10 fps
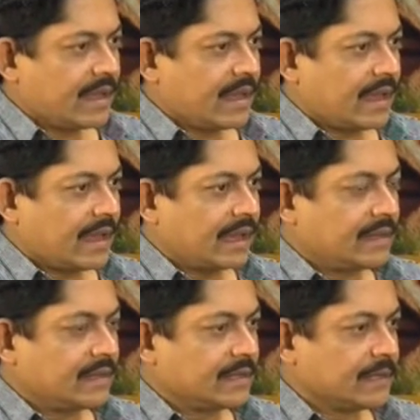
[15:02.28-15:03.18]

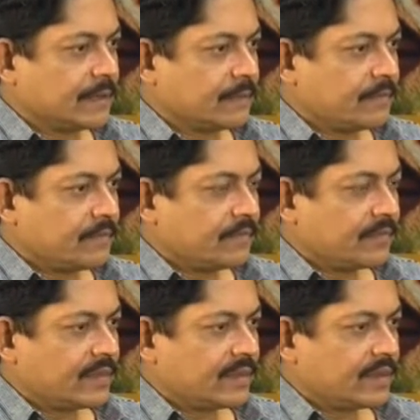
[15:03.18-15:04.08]
And uh,
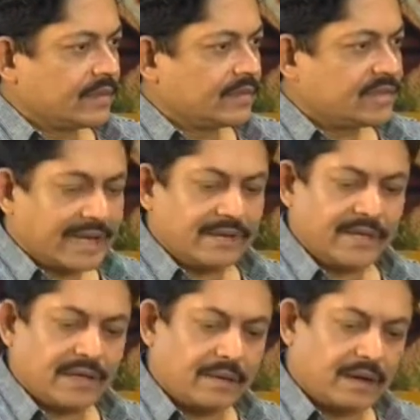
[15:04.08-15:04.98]
the second
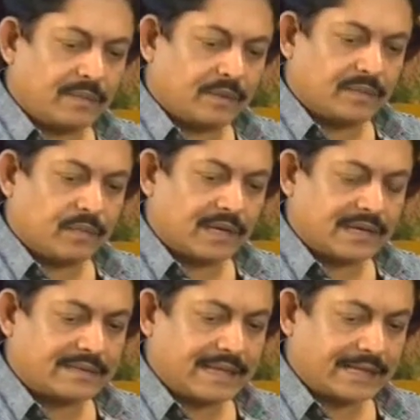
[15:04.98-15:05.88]
thing uh, about the book
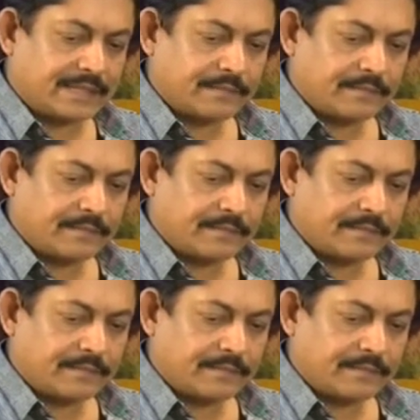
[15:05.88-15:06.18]
is that